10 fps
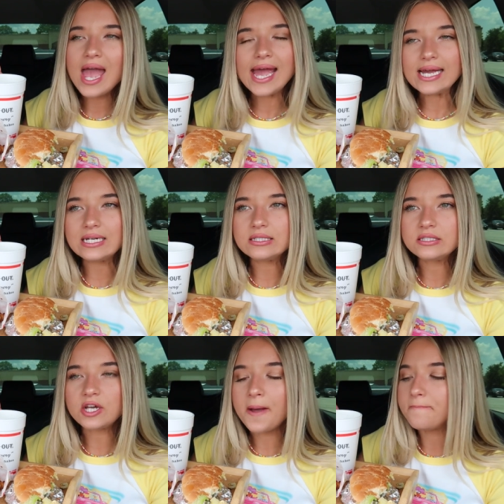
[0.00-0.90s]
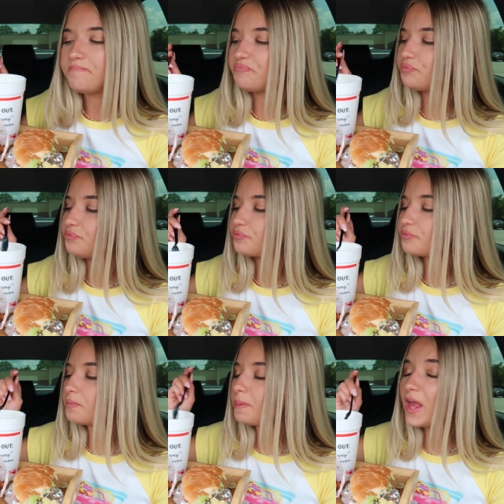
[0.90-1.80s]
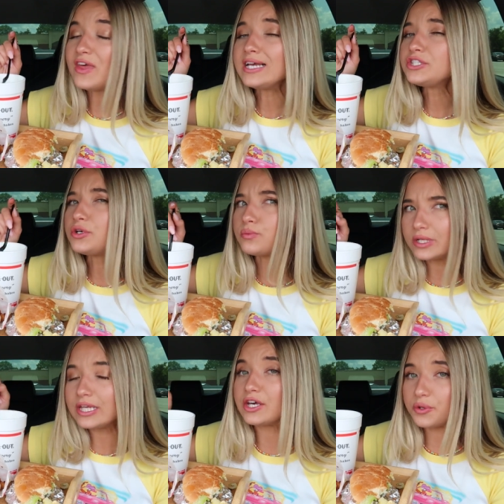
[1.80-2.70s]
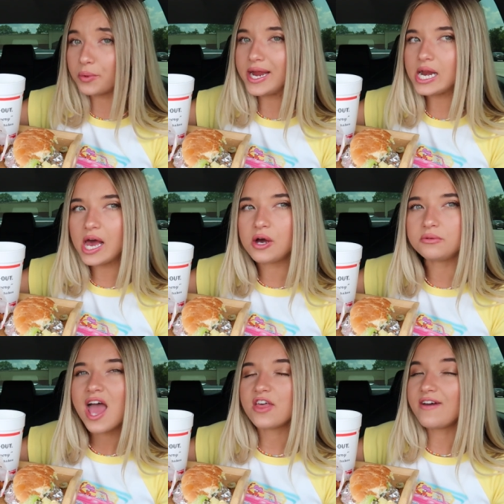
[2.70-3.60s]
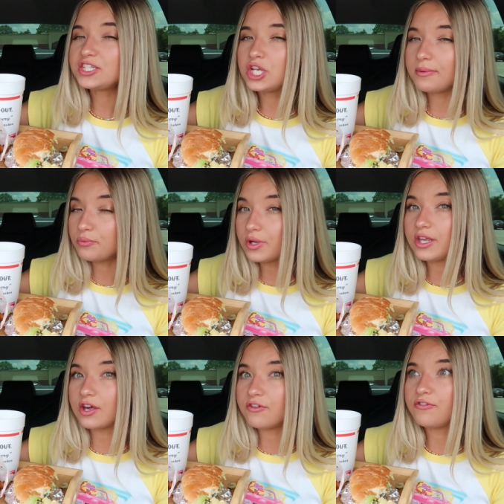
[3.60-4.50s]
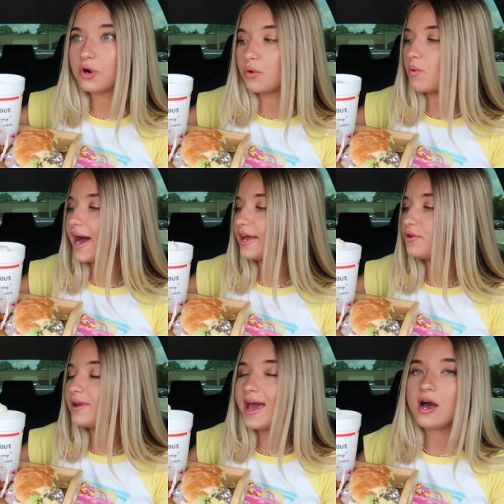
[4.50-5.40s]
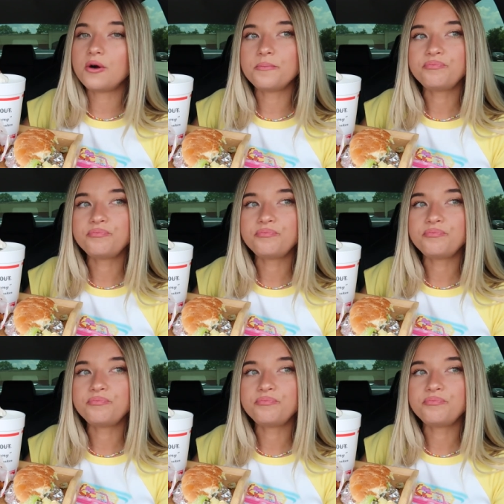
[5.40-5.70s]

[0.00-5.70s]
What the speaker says: and things are really good right now. They've actually been really good for a while now,